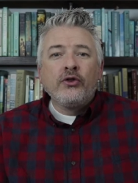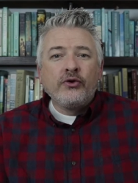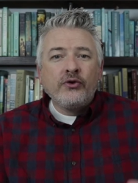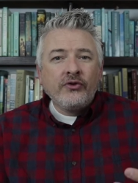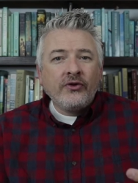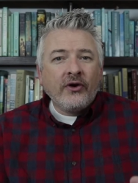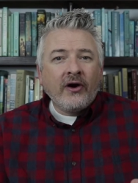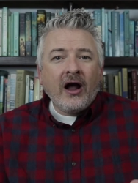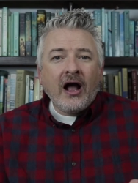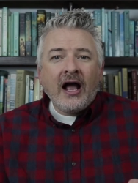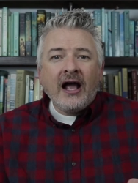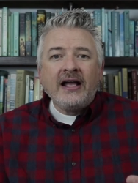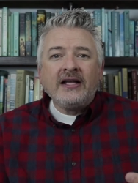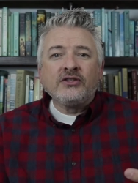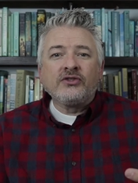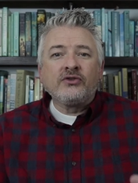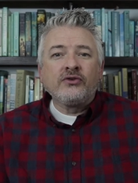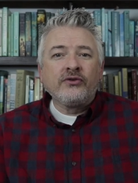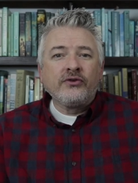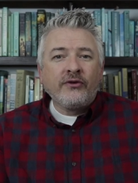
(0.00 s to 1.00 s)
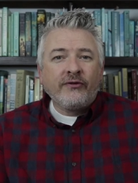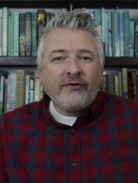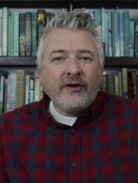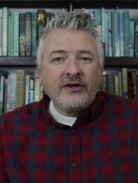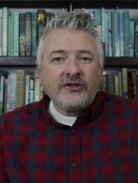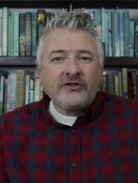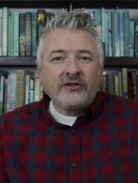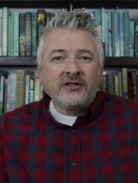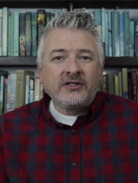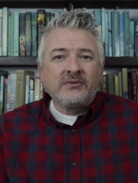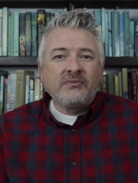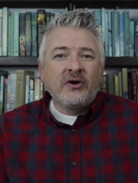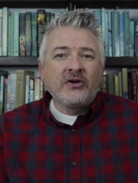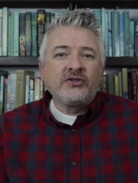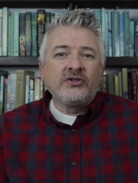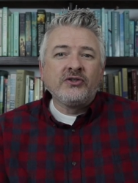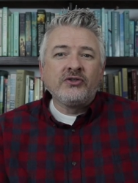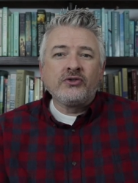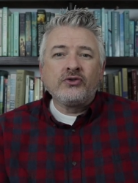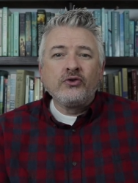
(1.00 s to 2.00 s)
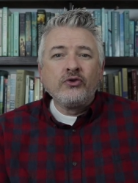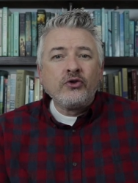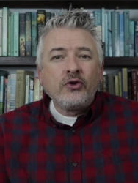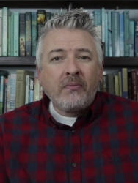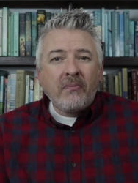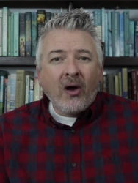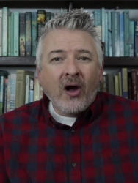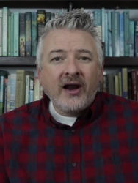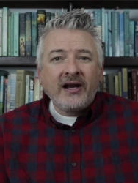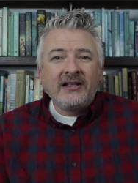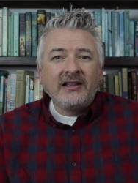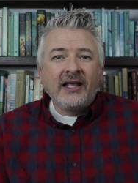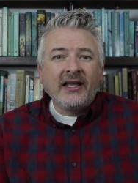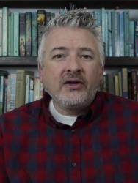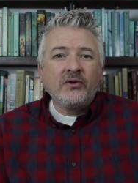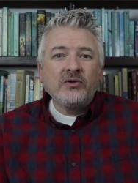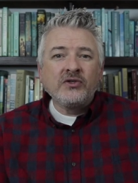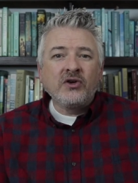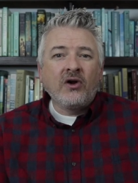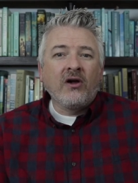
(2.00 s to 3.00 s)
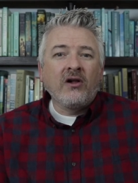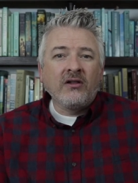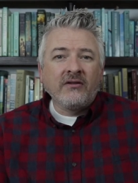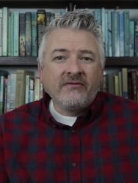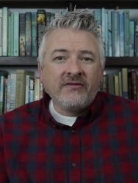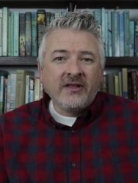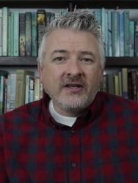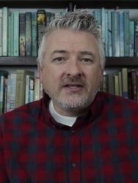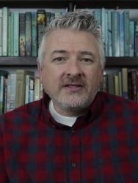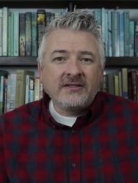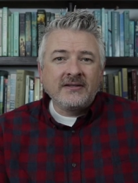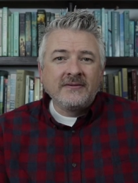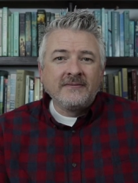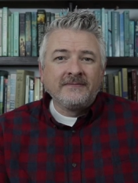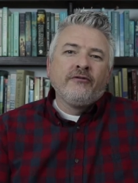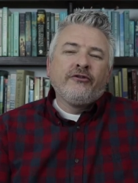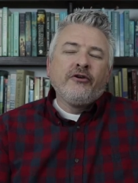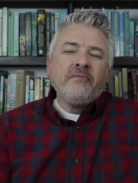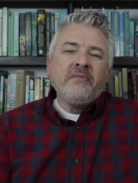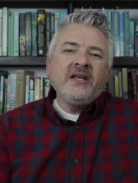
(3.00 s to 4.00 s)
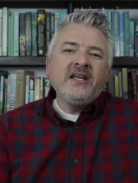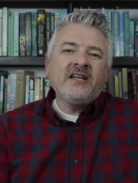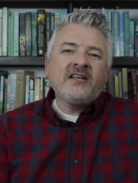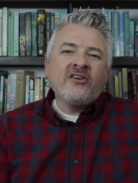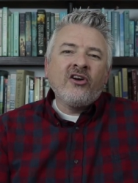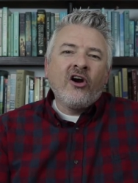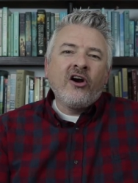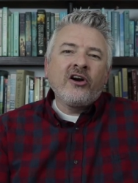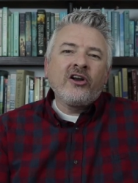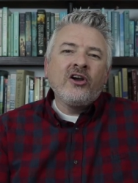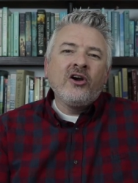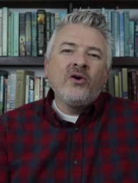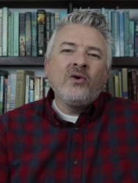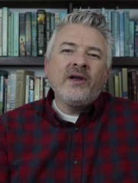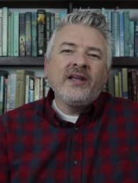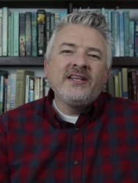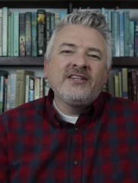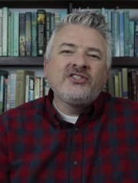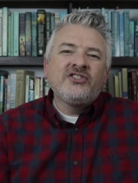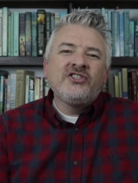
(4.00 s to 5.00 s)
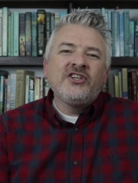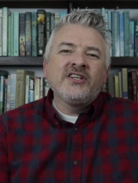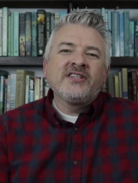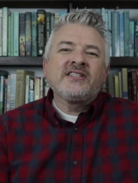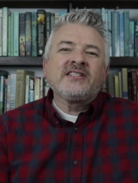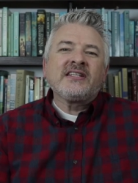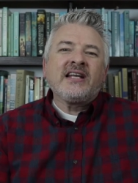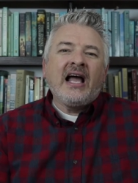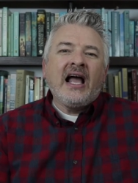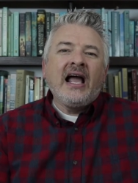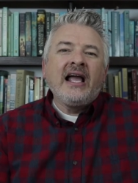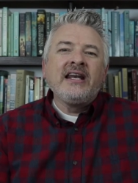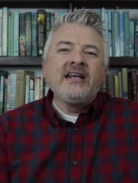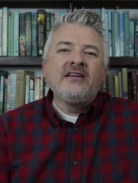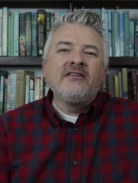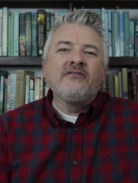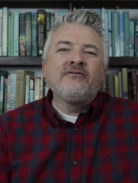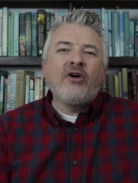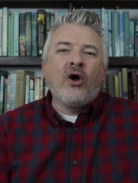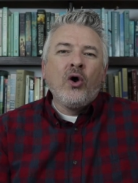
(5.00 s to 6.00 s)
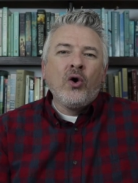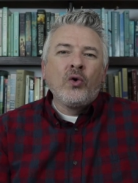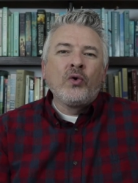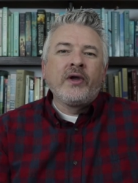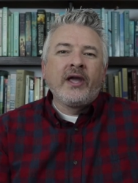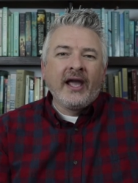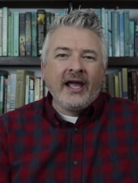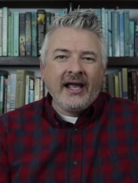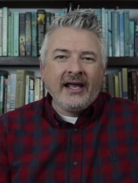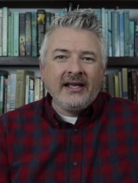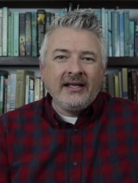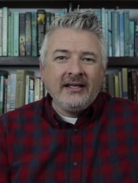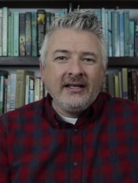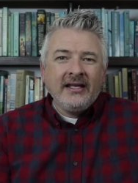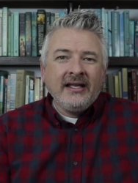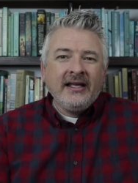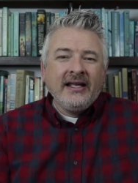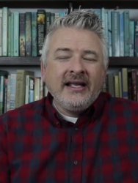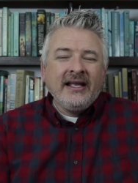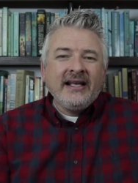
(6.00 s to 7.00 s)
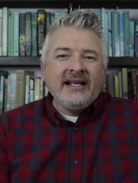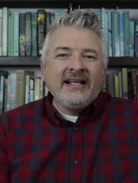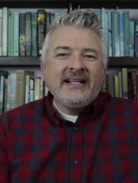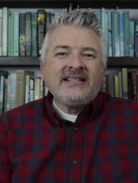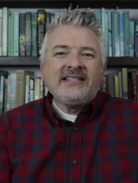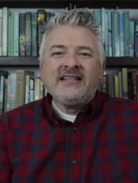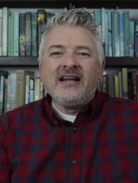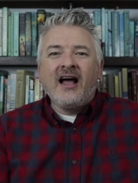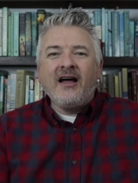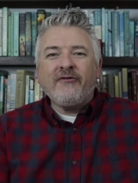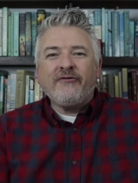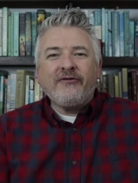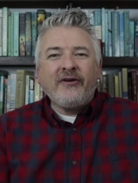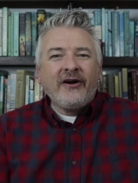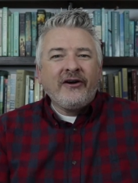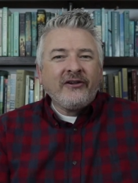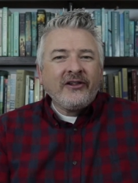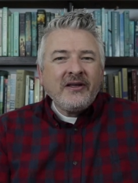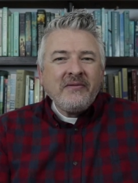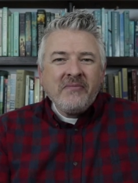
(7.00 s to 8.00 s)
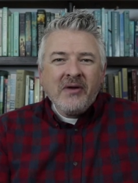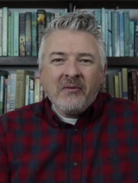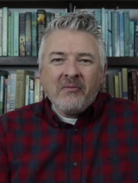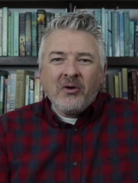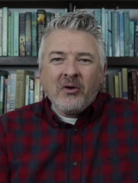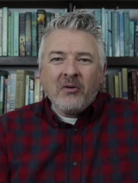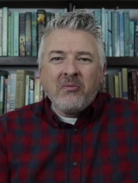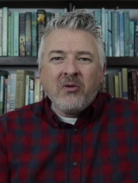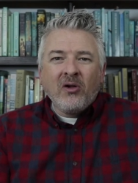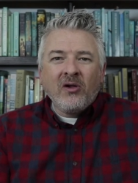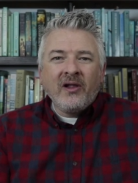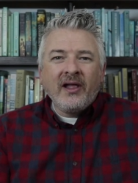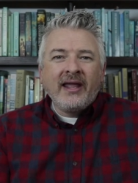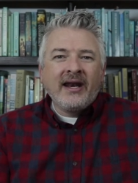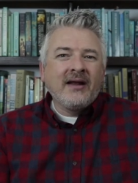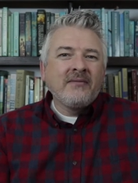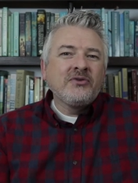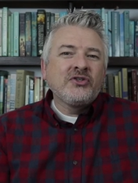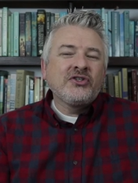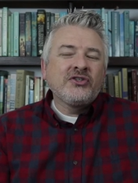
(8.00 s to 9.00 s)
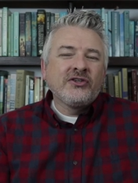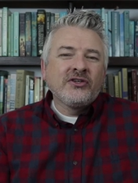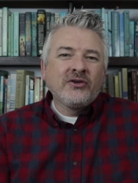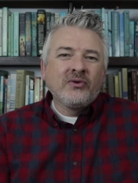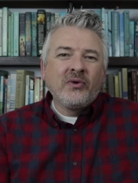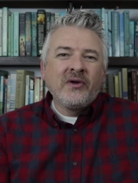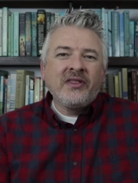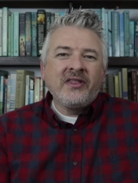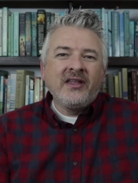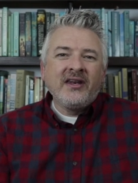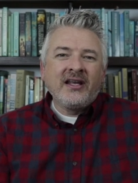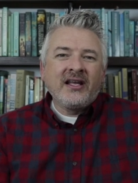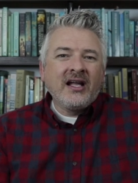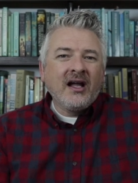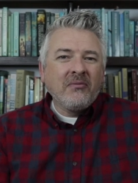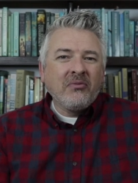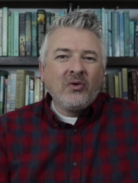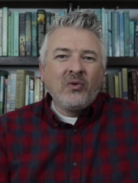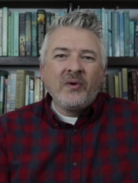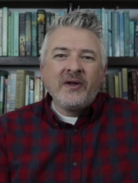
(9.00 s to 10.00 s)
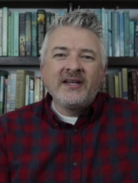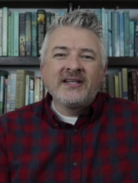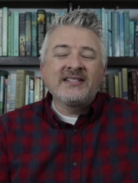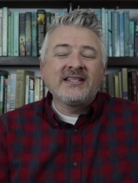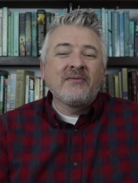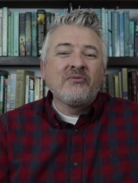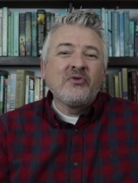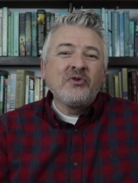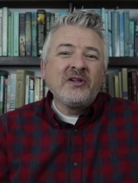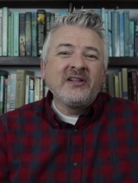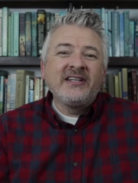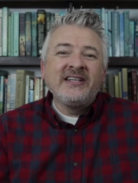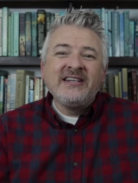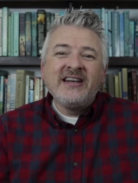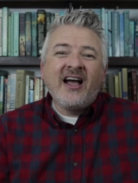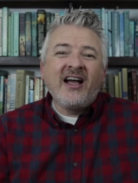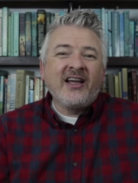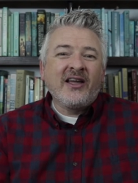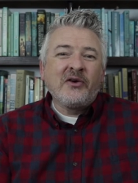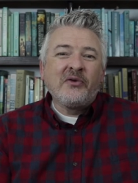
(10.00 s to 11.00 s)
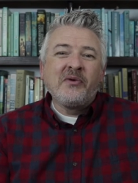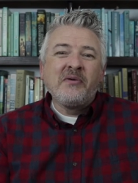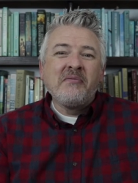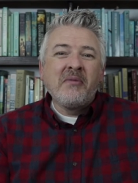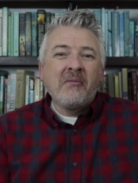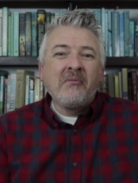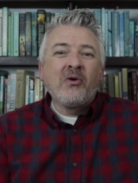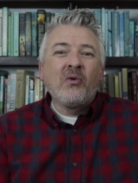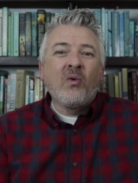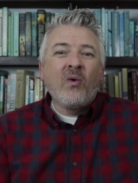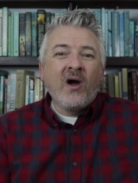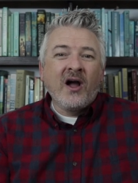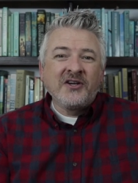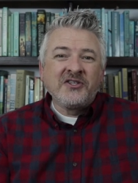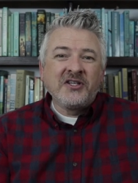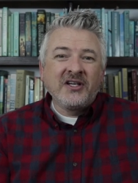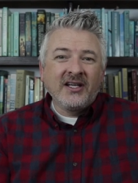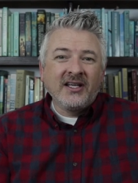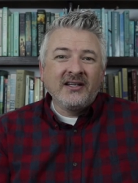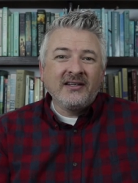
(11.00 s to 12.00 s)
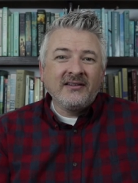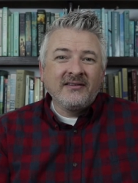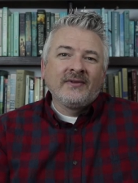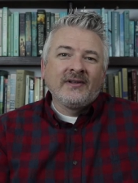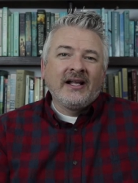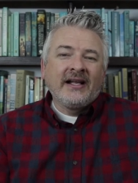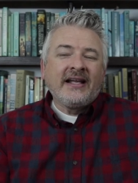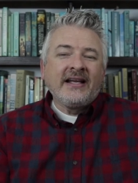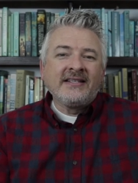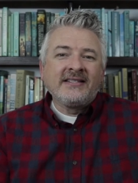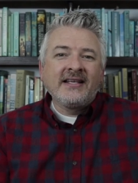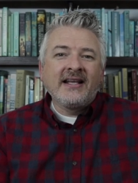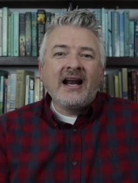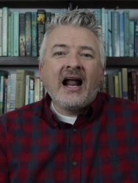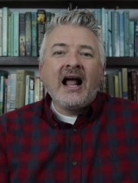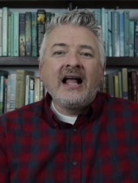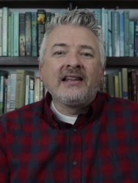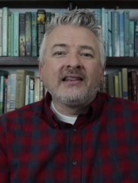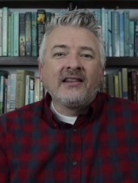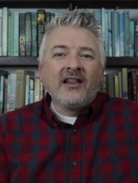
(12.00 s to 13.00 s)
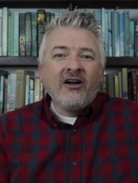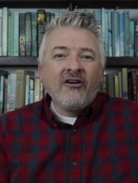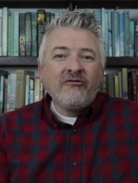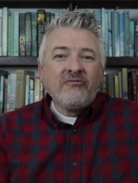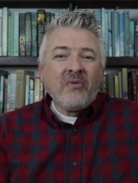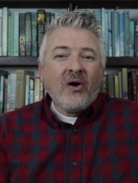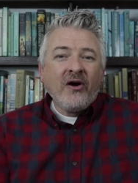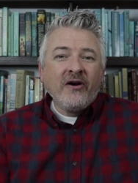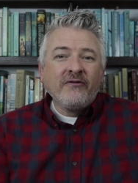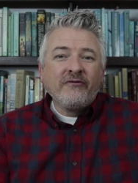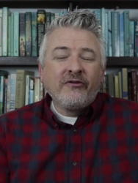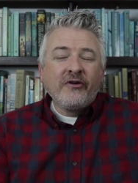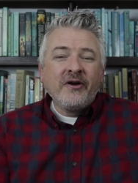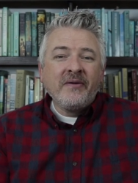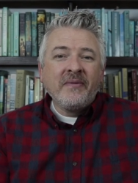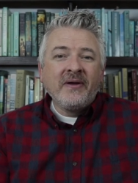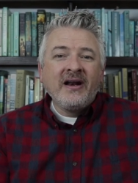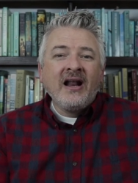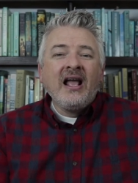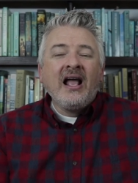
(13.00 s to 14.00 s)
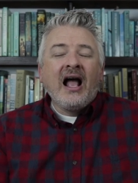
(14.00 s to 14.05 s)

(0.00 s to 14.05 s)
through their eyes, through their facial expressions, through their body language, all of this. For me, Cargo is just kind of okay. It's not fairly memorable, and I'm sure within a couple weeks, I'm really not gonna remember watching it. Like I said, I love Martin Freeman.